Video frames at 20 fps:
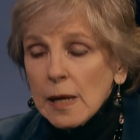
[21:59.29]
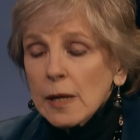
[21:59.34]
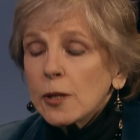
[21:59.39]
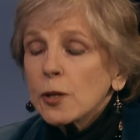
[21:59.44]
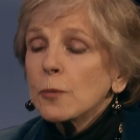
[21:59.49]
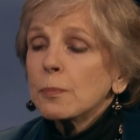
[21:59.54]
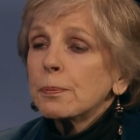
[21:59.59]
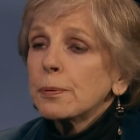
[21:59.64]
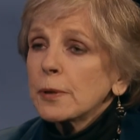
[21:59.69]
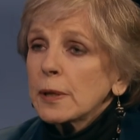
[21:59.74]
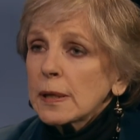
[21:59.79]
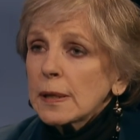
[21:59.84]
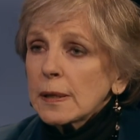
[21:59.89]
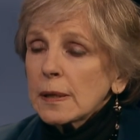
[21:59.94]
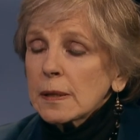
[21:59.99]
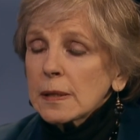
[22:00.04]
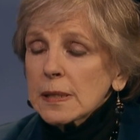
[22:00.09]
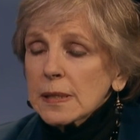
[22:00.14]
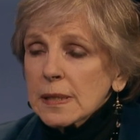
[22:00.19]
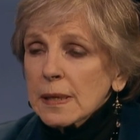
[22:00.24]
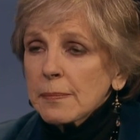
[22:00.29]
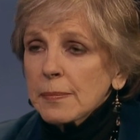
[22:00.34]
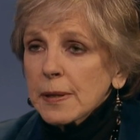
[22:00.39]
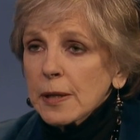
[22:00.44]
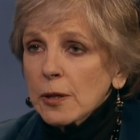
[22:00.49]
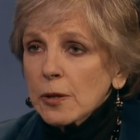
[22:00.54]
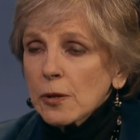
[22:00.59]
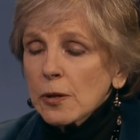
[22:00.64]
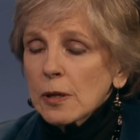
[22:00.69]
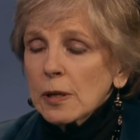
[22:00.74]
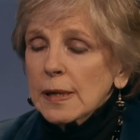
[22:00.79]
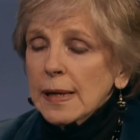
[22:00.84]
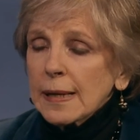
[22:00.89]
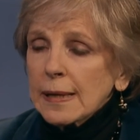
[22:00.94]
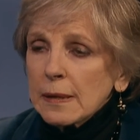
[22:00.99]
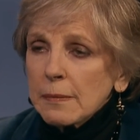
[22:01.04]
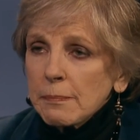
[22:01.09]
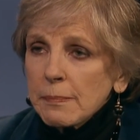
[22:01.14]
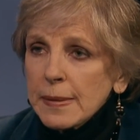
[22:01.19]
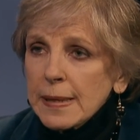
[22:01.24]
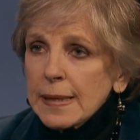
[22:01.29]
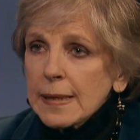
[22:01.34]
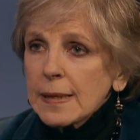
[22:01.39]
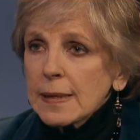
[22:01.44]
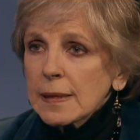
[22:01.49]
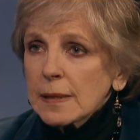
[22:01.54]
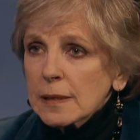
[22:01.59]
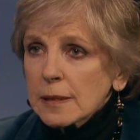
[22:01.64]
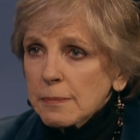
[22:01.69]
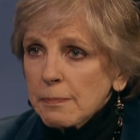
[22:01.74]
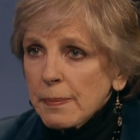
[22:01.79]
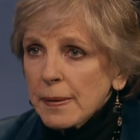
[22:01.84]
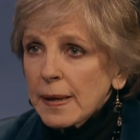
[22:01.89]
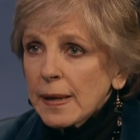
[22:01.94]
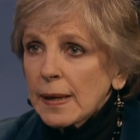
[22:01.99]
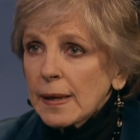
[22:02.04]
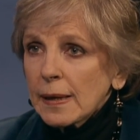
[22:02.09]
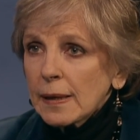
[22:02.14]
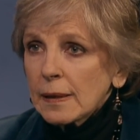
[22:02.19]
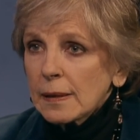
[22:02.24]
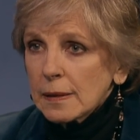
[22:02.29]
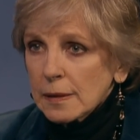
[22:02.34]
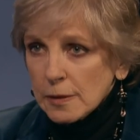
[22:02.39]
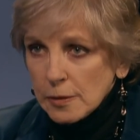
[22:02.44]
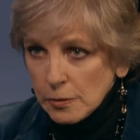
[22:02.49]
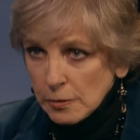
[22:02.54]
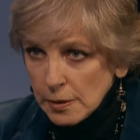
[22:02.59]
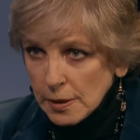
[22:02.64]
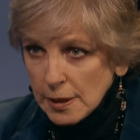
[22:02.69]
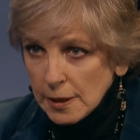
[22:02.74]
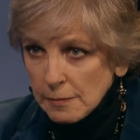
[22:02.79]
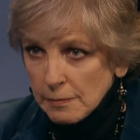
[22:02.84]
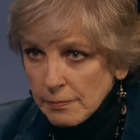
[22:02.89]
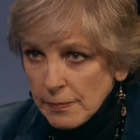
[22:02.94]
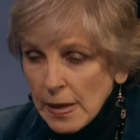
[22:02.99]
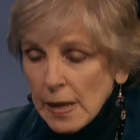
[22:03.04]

you put it into something called an immediate pay annuity.